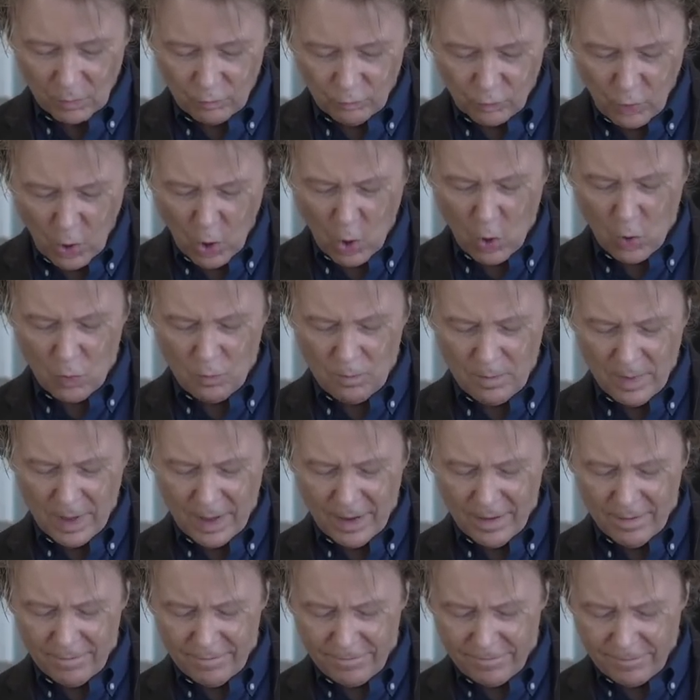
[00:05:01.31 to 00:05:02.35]
Rome
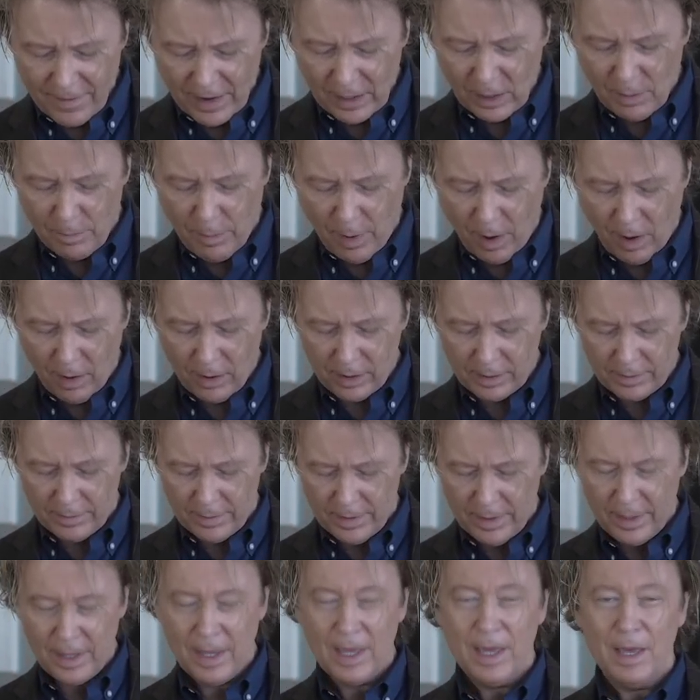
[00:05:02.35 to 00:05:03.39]
fell apart
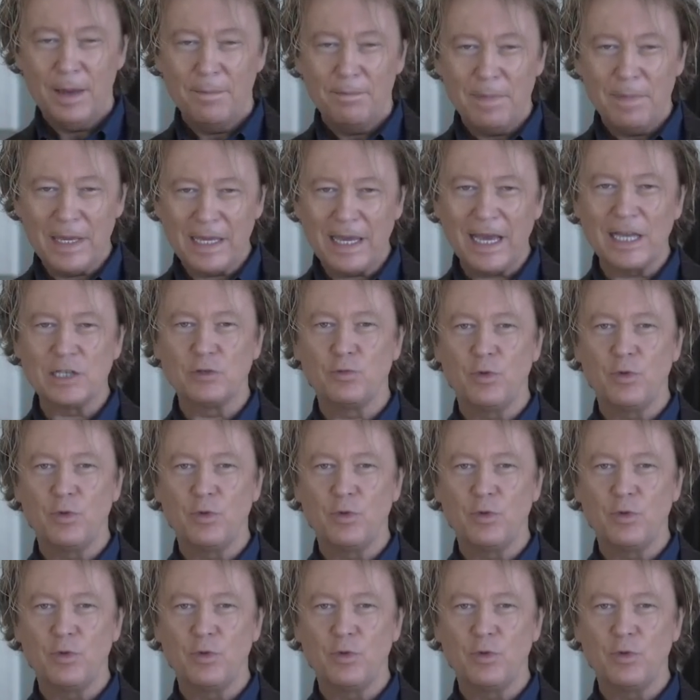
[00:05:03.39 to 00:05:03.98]
because